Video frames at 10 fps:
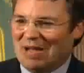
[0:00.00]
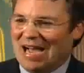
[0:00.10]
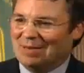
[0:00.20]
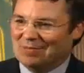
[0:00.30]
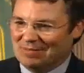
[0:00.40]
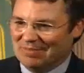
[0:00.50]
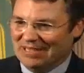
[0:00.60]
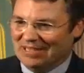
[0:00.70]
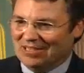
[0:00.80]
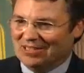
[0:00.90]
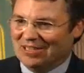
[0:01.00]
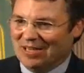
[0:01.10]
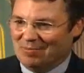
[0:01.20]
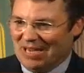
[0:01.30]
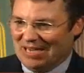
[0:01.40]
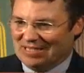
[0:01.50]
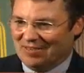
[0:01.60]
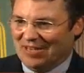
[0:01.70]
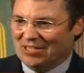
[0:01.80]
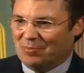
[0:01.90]
pap smear and
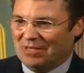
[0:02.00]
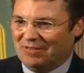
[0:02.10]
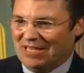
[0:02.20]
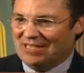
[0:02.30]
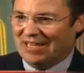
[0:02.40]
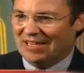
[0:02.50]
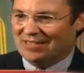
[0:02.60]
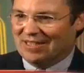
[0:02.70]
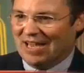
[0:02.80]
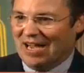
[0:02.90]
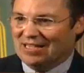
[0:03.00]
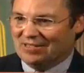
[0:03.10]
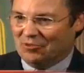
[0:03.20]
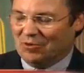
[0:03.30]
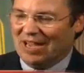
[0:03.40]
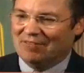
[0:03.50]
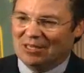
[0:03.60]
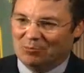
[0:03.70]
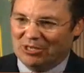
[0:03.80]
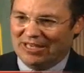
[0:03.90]
positive HPV tests, the odds of you
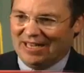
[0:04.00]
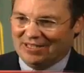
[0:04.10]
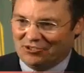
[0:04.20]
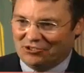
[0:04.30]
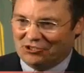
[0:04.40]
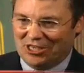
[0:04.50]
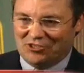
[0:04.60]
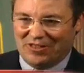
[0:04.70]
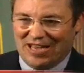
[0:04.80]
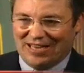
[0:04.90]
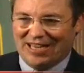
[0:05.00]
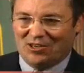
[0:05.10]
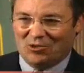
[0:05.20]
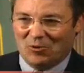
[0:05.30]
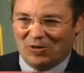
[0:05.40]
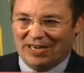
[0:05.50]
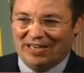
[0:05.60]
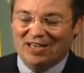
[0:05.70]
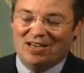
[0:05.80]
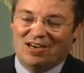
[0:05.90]
having a precancerous change in that
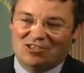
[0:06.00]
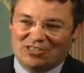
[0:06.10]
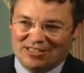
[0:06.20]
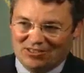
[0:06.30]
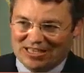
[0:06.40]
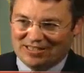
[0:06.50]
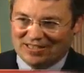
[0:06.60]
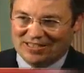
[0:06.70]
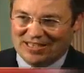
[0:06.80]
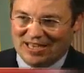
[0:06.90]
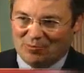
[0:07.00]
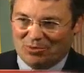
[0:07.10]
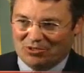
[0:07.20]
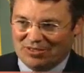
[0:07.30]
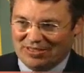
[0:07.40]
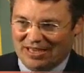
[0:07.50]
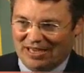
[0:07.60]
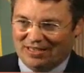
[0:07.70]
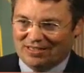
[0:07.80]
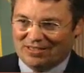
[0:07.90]
category are still less than
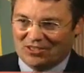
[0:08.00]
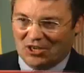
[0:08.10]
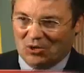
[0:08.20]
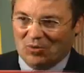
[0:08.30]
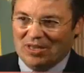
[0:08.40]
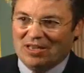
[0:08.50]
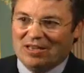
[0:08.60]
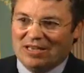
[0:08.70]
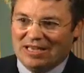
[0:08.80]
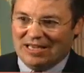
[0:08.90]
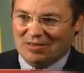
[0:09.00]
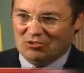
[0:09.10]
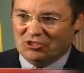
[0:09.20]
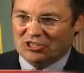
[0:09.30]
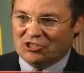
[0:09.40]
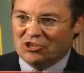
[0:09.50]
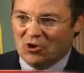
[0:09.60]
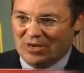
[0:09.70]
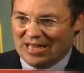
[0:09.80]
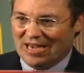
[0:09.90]
10%. So just
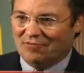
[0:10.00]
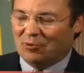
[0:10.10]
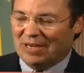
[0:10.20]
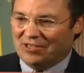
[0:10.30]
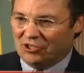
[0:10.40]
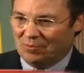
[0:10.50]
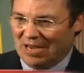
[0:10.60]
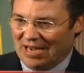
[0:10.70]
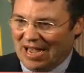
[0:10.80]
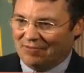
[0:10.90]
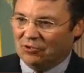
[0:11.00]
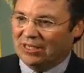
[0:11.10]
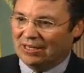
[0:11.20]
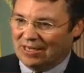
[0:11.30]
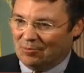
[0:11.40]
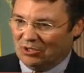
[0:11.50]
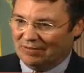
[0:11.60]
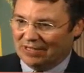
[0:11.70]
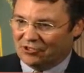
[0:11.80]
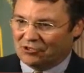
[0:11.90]
knowing that information might have you get a couple
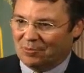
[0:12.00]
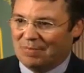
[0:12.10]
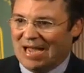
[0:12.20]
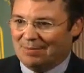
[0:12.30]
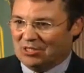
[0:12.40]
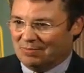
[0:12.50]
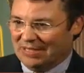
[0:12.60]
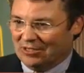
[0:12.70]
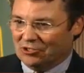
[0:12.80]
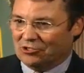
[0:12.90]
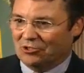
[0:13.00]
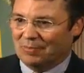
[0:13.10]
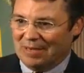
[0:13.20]
of extra pap smears or